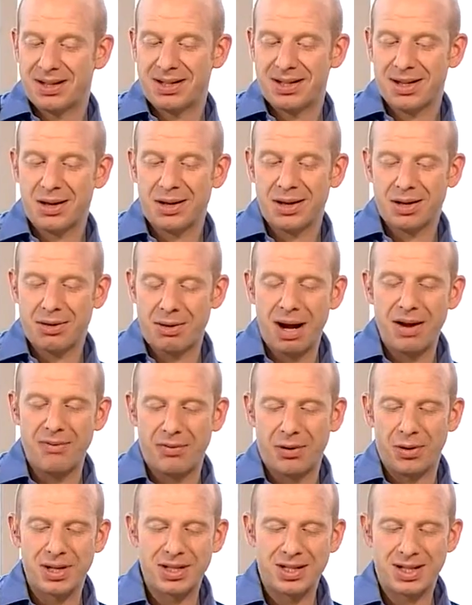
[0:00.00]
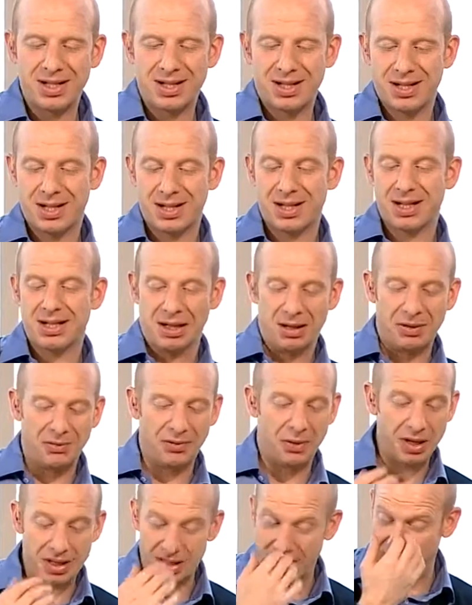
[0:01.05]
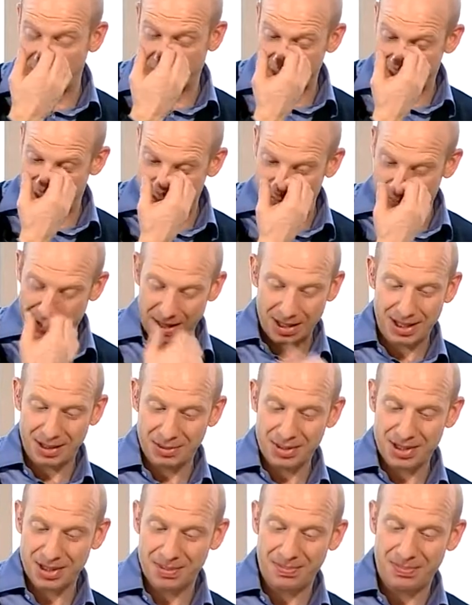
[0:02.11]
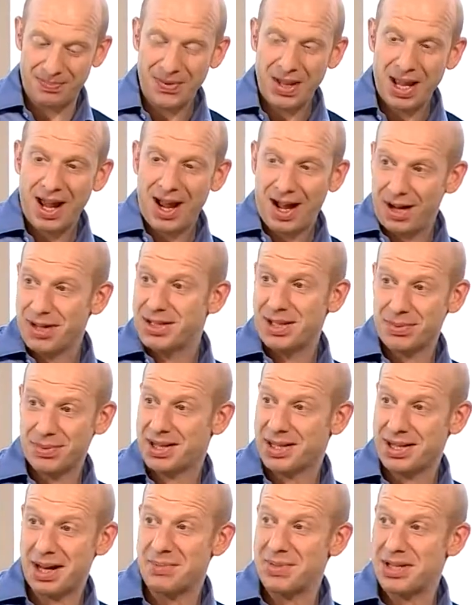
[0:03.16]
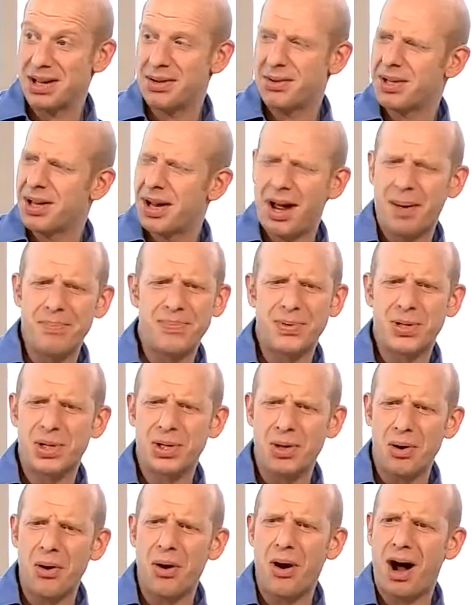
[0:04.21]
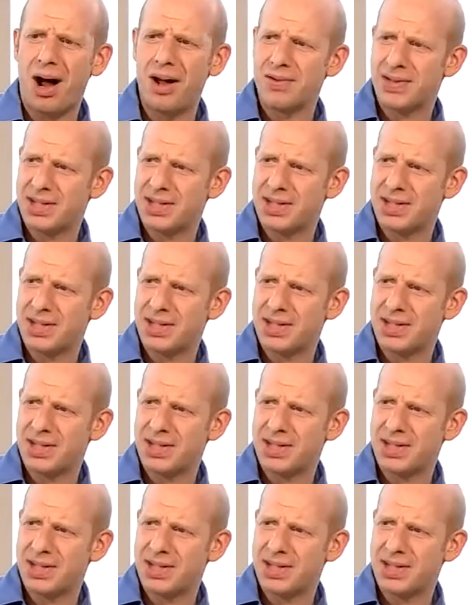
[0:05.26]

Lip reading: got a great voice, and she does a lot of voiceovers, but there was I used to was the same as you. I'm sure I've